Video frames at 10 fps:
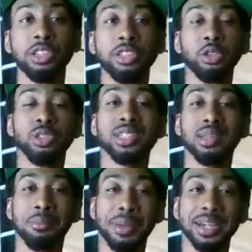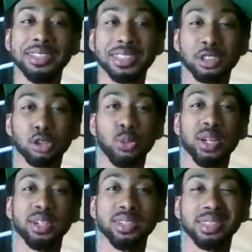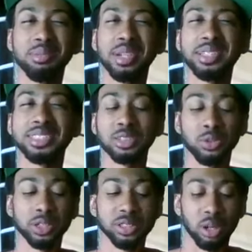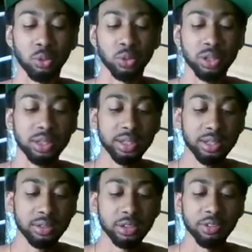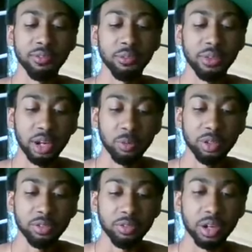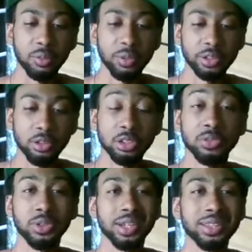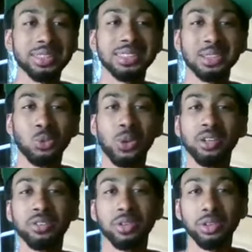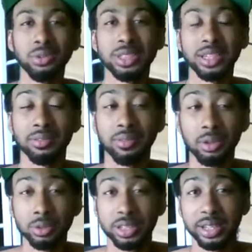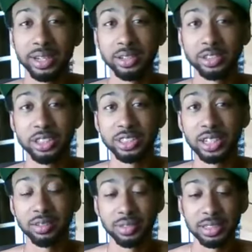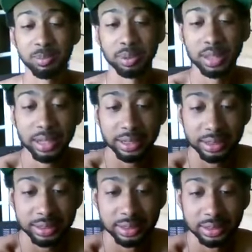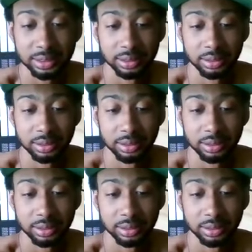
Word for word: Using the magic squares. The magic squares are really very, very useful. And this is a way for you to invoke the energies of these planets